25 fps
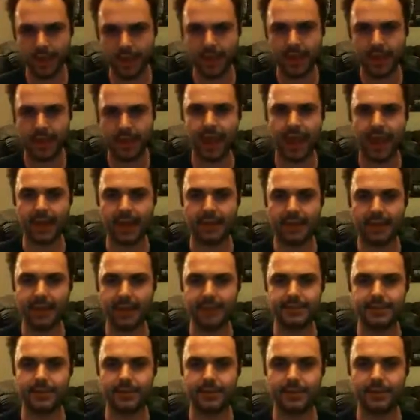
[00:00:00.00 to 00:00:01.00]
and
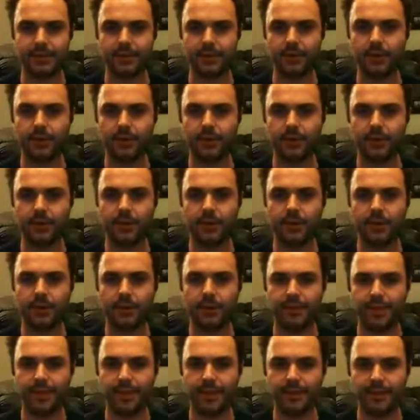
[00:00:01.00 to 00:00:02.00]
against the vehicle,
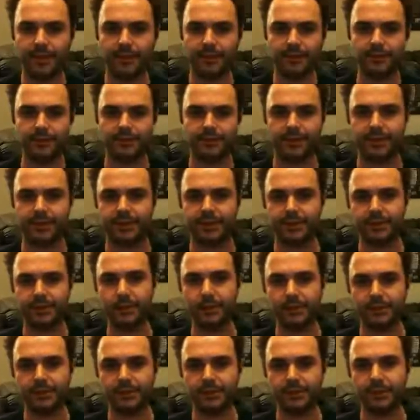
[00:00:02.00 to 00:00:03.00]
then a
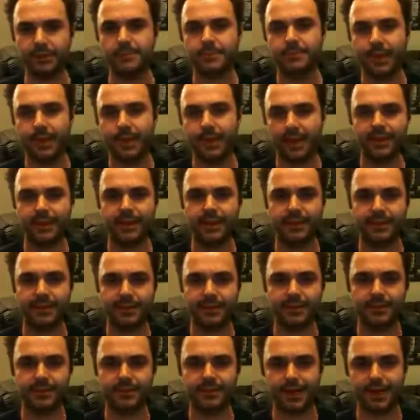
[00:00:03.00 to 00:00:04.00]
melter bomb is better than
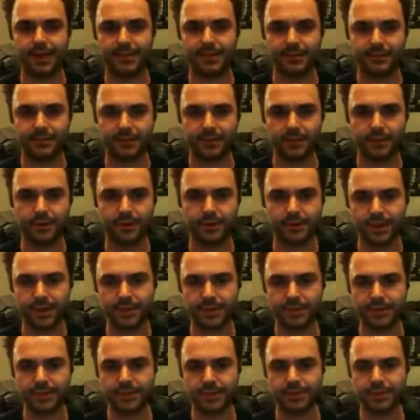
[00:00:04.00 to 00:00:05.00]
his
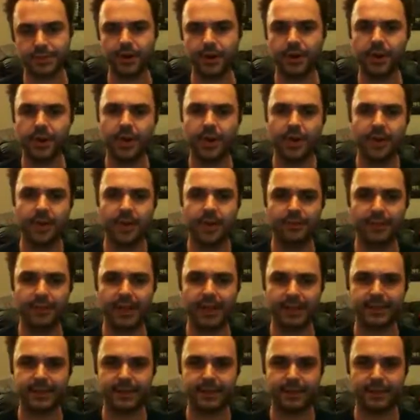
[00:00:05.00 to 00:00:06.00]
Crozius. So
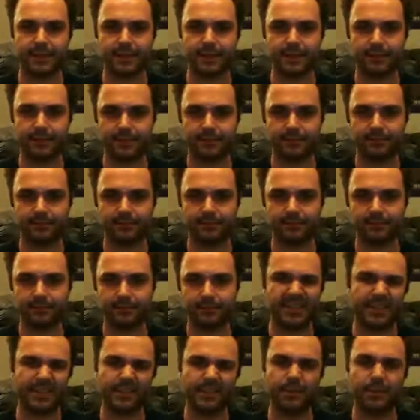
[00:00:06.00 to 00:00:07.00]
that's something.
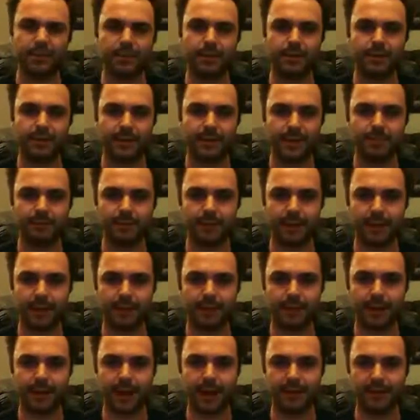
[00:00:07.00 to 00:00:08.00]
It's a little a nitpick,
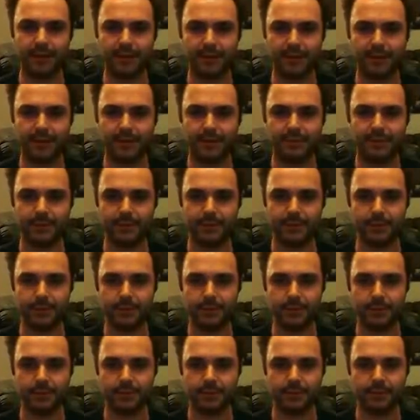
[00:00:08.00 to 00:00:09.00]
but I think those melter
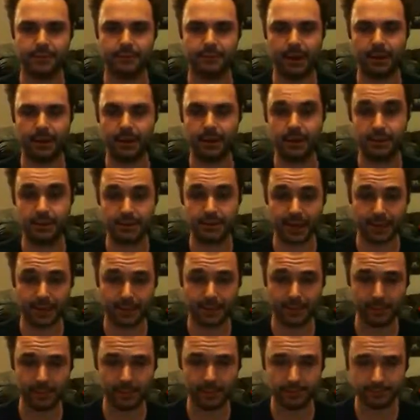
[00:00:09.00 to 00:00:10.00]
bombs would have been better on the
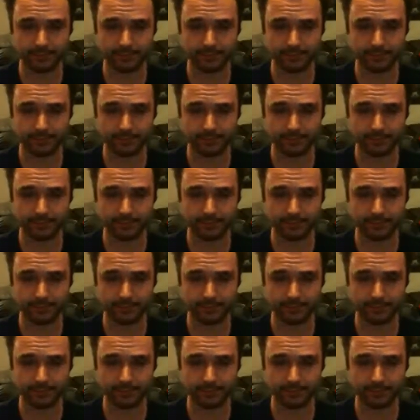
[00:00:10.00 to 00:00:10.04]
chaplain.